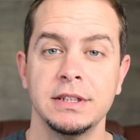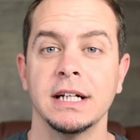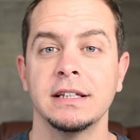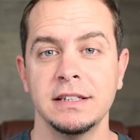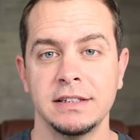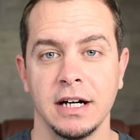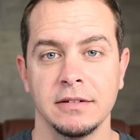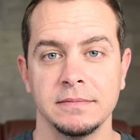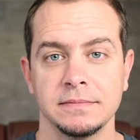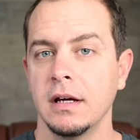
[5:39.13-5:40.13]
Check this out.
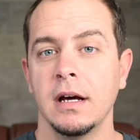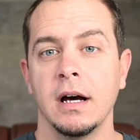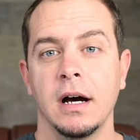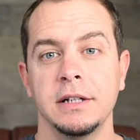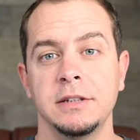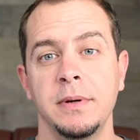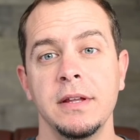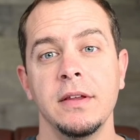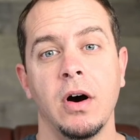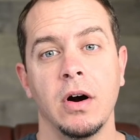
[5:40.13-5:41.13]

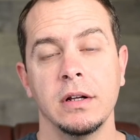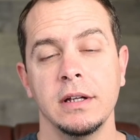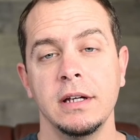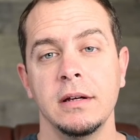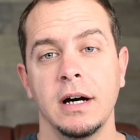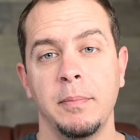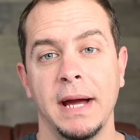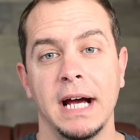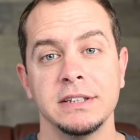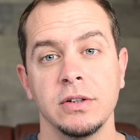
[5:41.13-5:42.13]
Hudspeth, Hartley, El
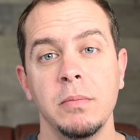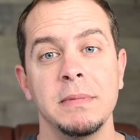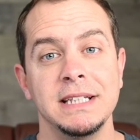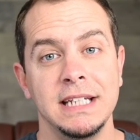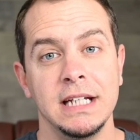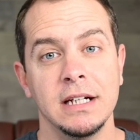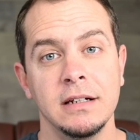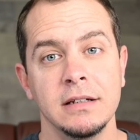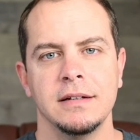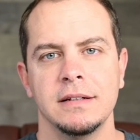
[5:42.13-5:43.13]
Paso,
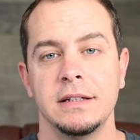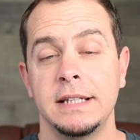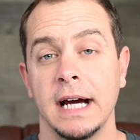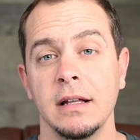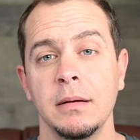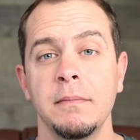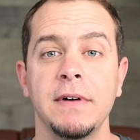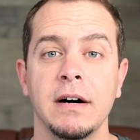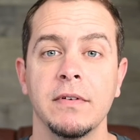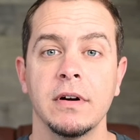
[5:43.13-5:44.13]
Medina, Dallam,
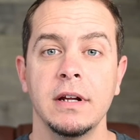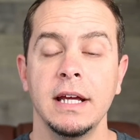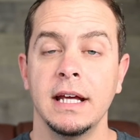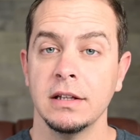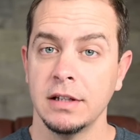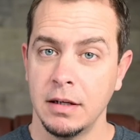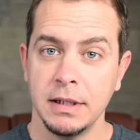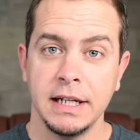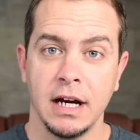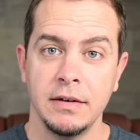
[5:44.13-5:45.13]
Val Verde, and
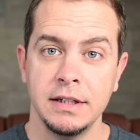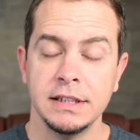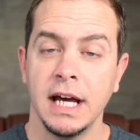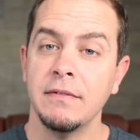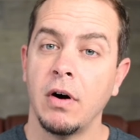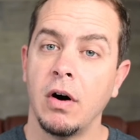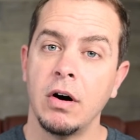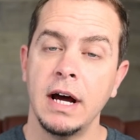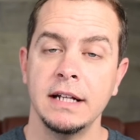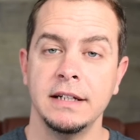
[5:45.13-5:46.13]
Lubbock counties have
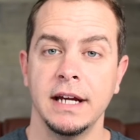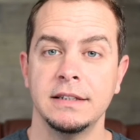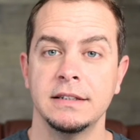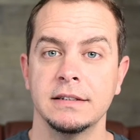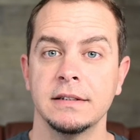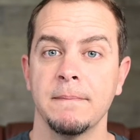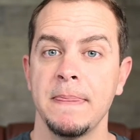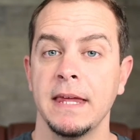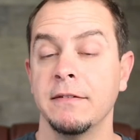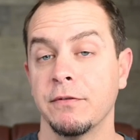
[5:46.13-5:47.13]
all had cases
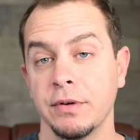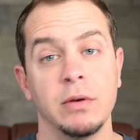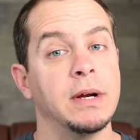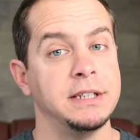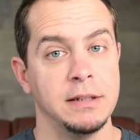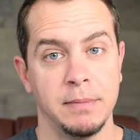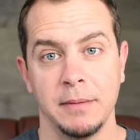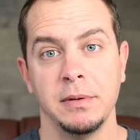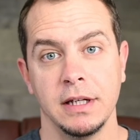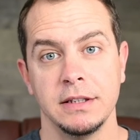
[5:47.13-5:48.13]
in free-ranging
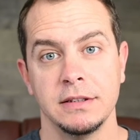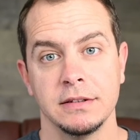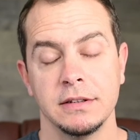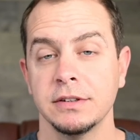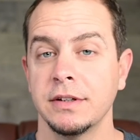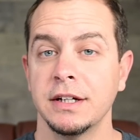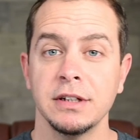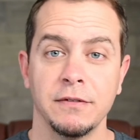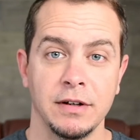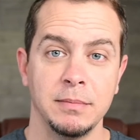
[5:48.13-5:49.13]
populations. So there's
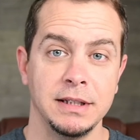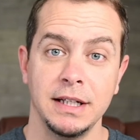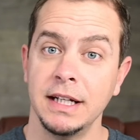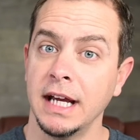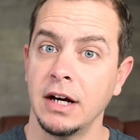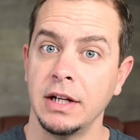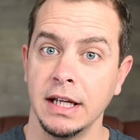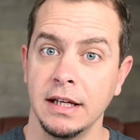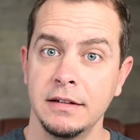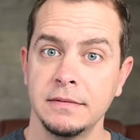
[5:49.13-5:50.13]
our friend Medina County
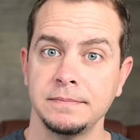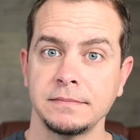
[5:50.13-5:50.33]
again.